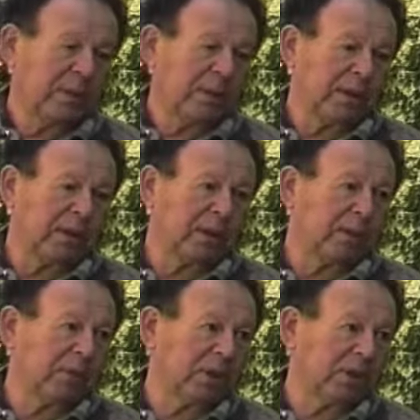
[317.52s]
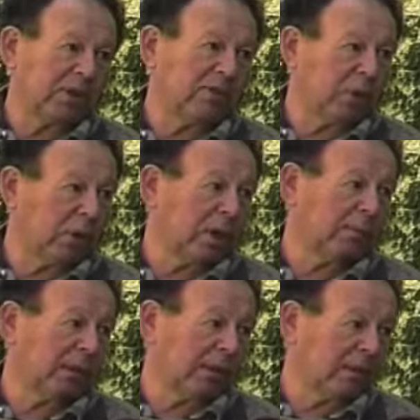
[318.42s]
That can be achieved only
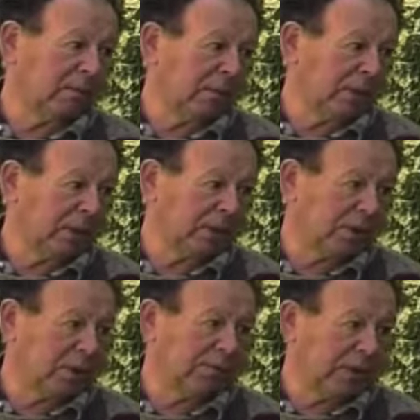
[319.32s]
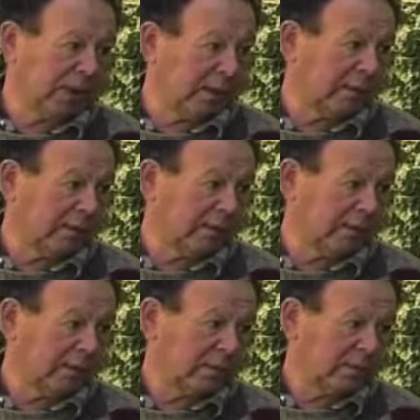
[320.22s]
by the combination of air
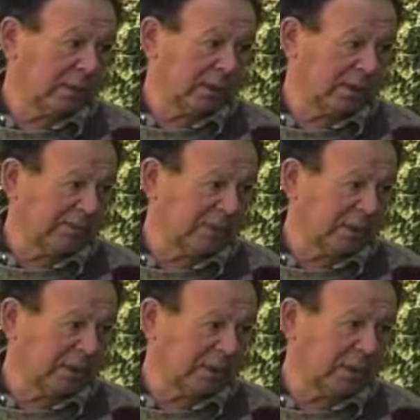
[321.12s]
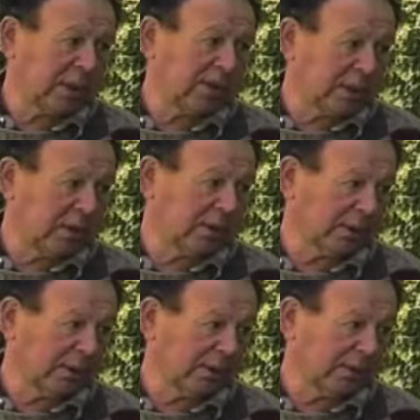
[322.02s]
activity and ground
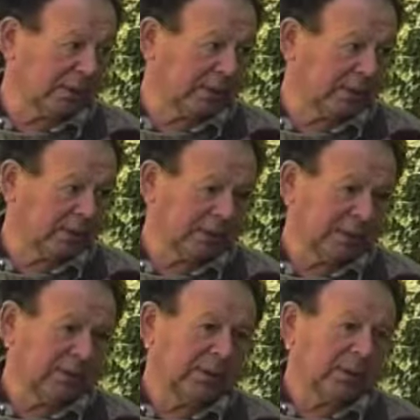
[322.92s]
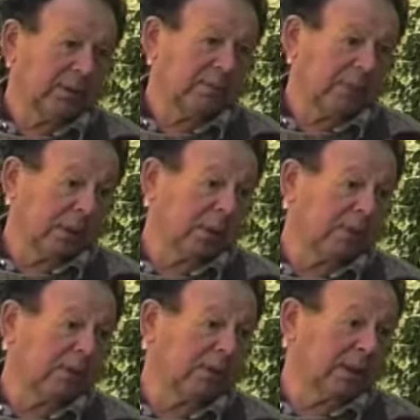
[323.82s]
activity. But
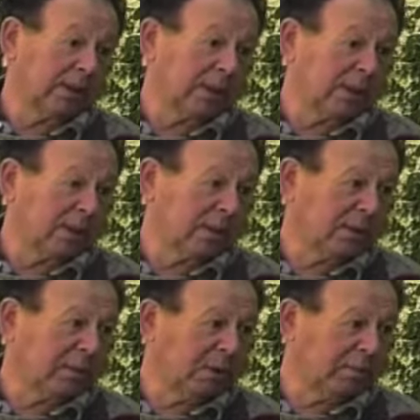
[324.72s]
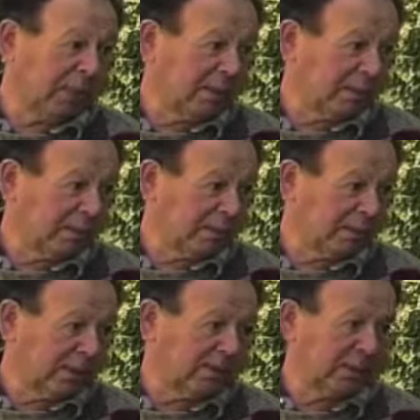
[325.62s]
the United States is a big power.
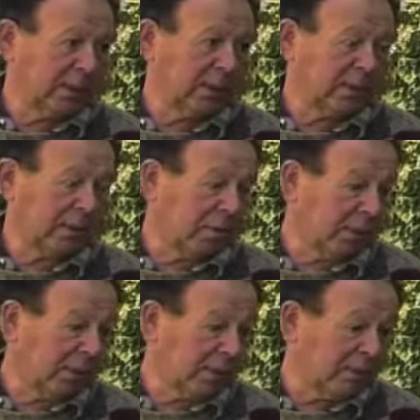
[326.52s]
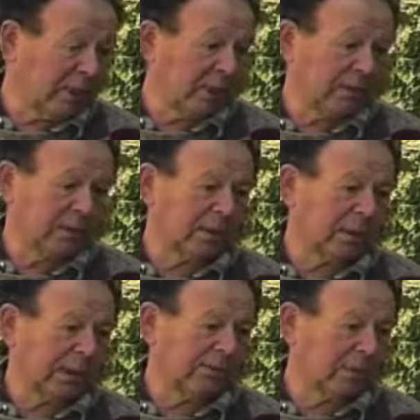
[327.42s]
They think, and maybe they're right, that
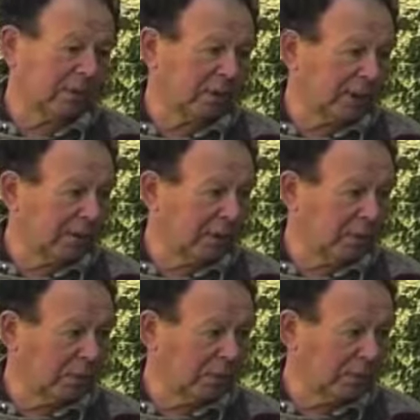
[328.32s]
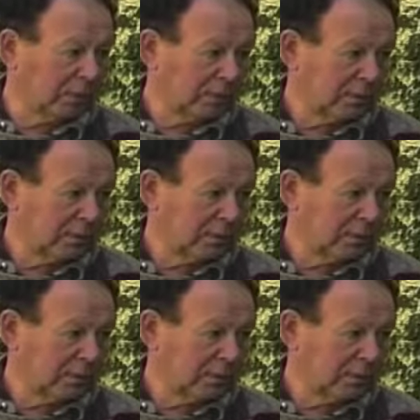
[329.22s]
they have all the time in the world,